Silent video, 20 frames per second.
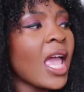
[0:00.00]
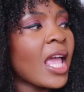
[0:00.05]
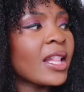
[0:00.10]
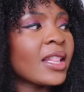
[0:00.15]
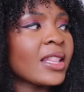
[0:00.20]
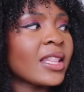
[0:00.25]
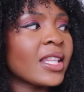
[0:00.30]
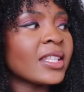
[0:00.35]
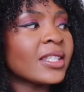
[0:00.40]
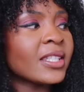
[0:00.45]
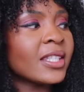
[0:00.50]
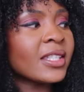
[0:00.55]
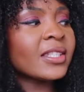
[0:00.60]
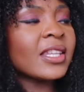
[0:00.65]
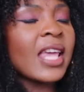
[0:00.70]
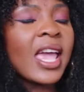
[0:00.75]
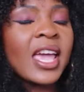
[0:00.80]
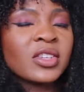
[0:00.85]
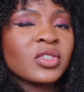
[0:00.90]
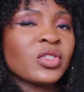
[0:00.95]
And this
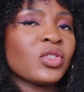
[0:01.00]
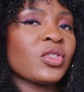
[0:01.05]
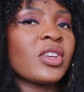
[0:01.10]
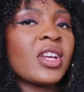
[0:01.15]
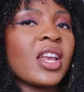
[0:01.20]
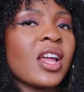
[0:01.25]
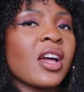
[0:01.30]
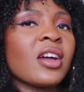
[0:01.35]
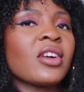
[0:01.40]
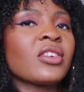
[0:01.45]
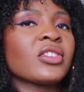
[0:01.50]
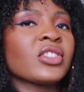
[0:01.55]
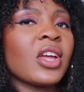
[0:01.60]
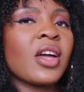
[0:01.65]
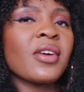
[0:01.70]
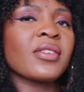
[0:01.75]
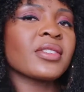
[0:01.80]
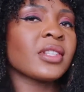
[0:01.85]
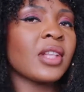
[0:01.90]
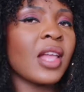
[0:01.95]
is extra large.
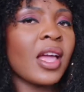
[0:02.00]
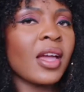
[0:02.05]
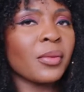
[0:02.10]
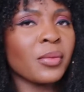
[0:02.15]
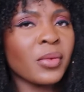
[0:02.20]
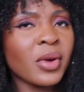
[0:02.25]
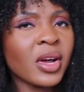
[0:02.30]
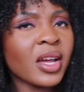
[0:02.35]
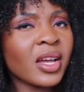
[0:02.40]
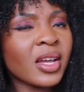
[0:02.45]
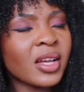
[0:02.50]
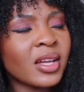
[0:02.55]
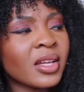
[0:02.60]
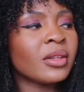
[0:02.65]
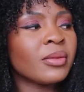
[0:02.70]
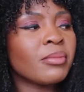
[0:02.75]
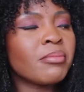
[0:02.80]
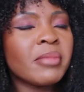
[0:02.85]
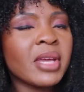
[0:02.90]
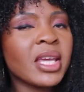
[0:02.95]
I was like,
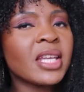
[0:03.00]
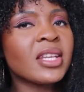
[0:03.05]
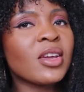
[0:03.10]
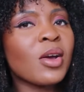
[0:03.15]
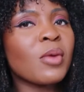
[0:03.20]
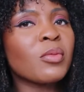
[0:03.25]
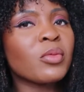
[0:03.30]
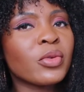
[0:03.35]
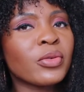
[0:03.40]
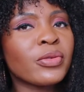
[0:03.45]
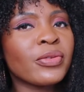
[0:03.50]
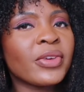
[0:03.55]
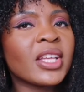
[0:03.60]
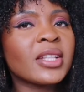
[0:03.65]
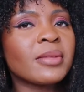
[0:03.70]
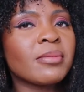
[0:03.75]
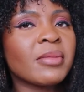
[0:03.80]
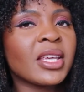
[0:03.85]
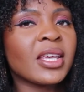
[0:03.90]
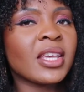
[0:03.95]
what? Medium will
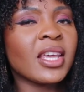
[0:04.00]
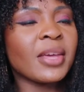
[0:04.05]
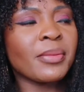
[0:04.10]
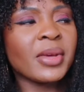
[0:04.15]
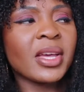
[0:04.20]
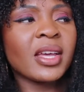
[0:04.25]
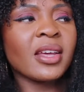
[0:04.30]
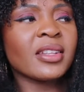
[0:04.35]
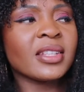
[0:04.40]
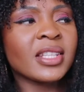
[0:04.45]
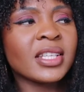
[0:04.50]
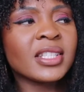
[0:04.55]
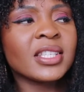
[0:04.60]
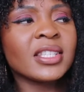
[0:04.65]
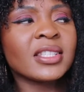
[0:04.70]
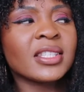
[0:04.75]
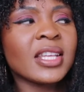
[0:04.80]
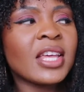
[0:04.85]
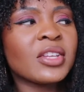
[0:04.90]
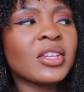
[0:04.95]
fit me, but this is